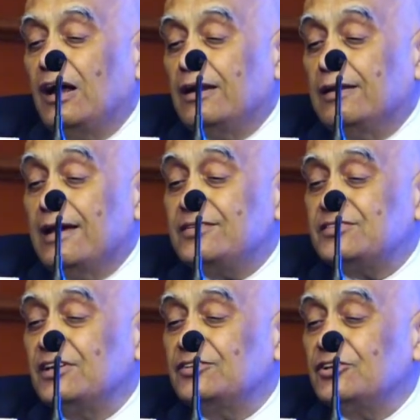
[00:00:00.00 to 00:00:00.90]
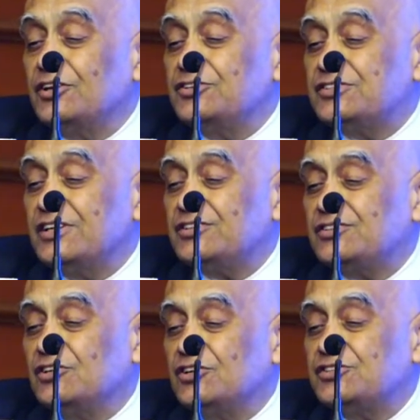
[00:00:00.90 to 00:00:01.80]
less than 36,
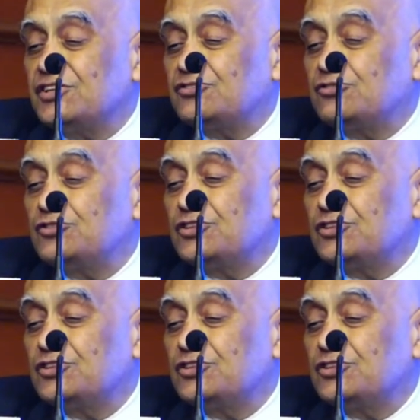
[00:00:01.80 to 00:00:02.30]
36 to